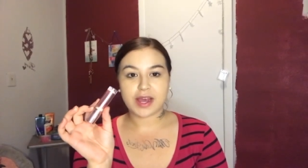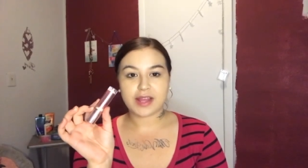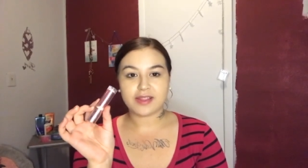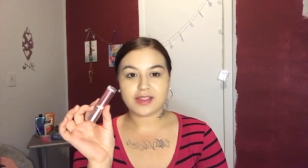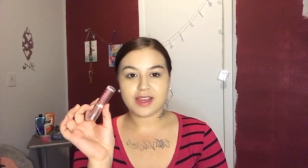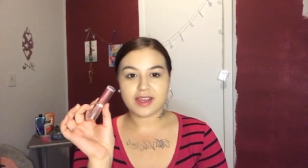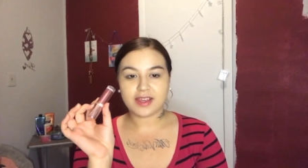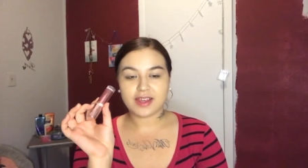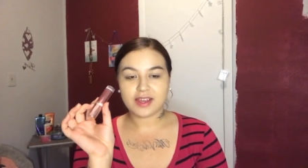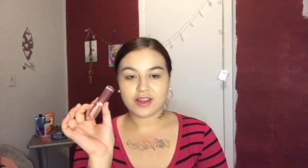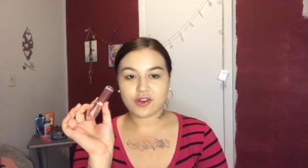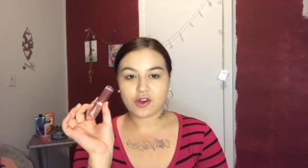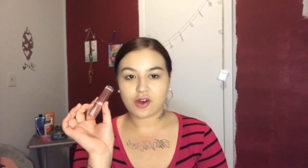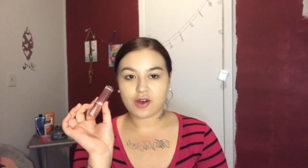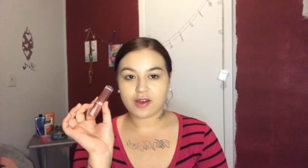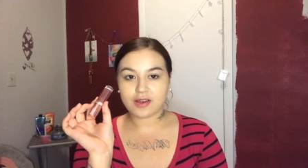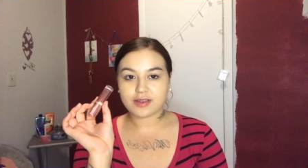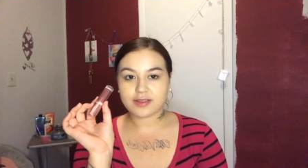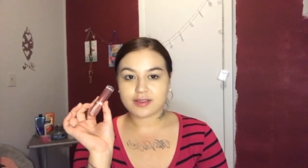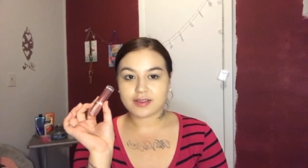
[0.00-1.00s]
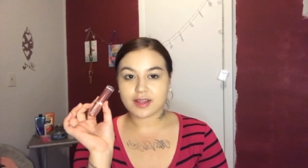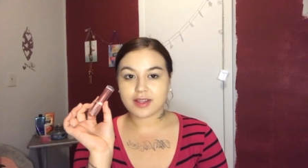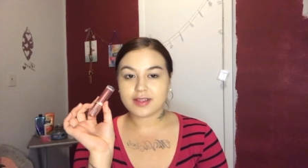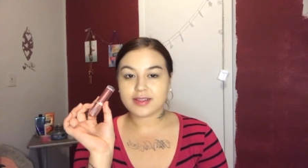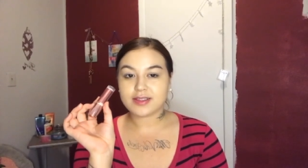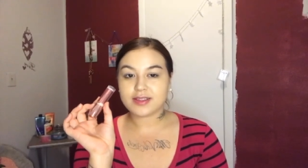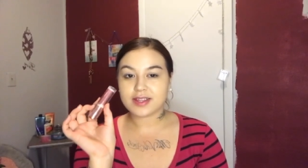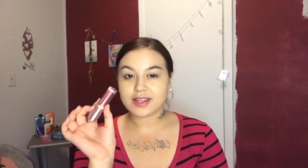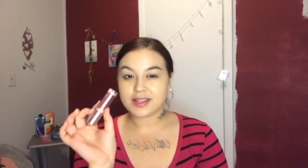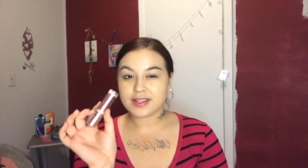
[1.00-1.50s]
I think it cost
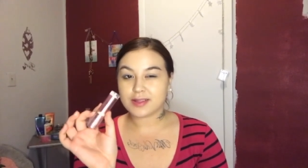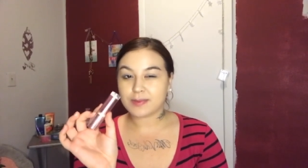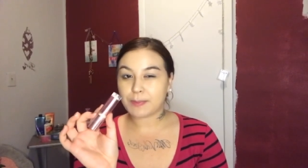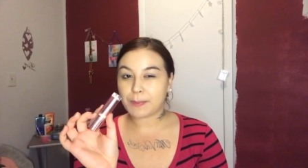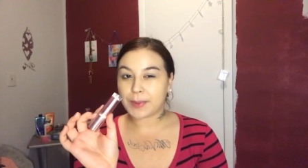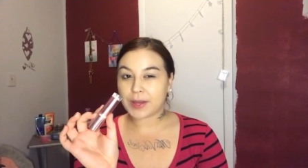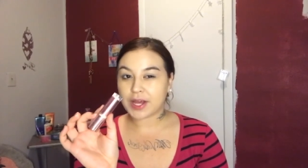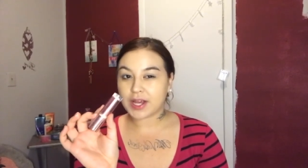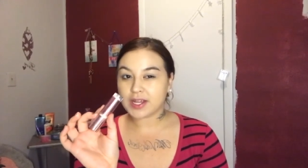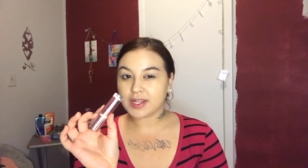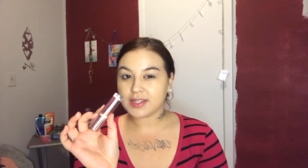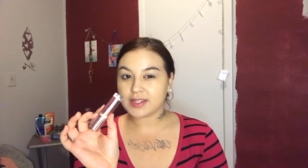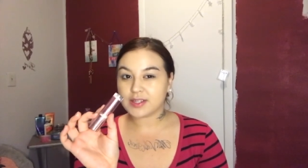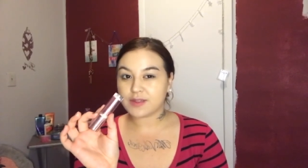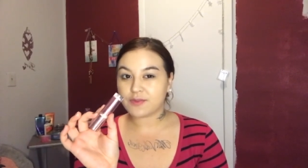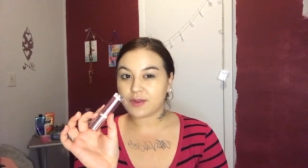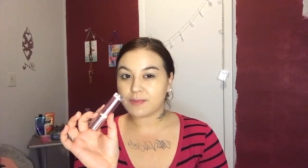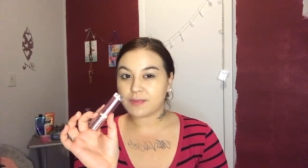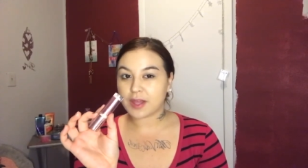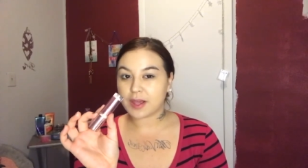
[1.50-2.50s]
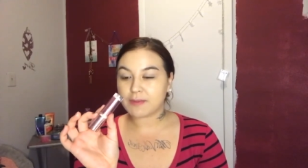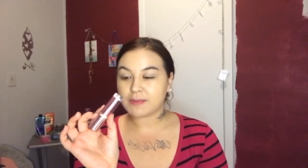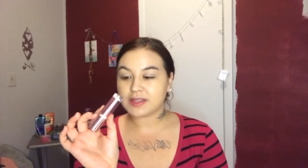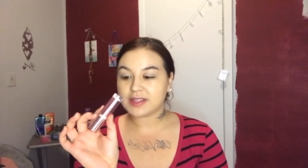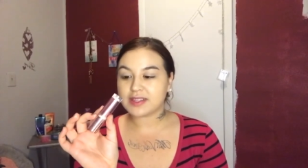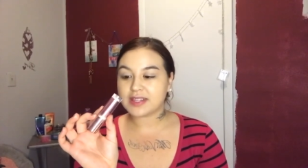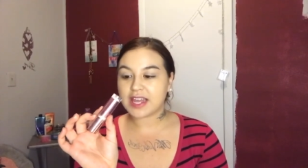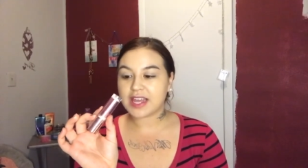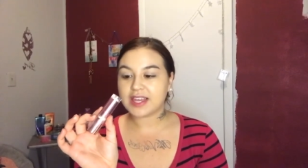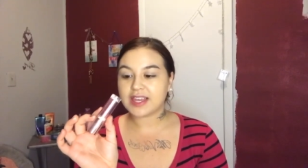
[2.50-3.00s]
$6 if I'm not
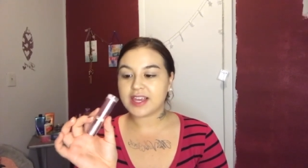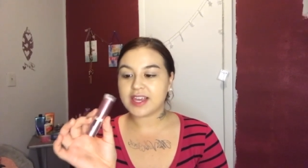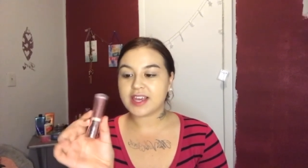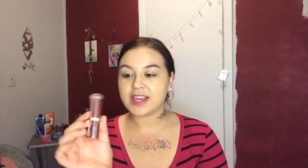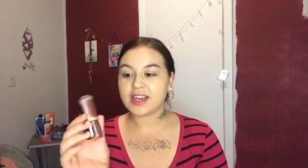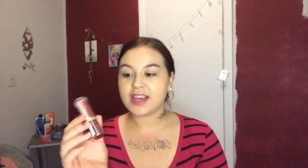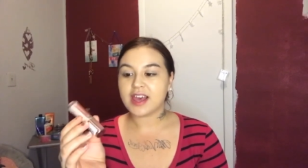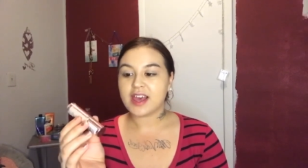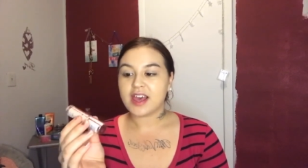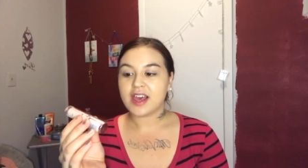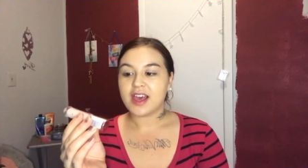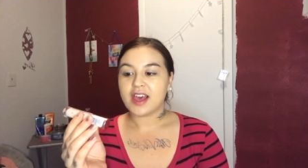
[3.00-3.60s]
mistaken.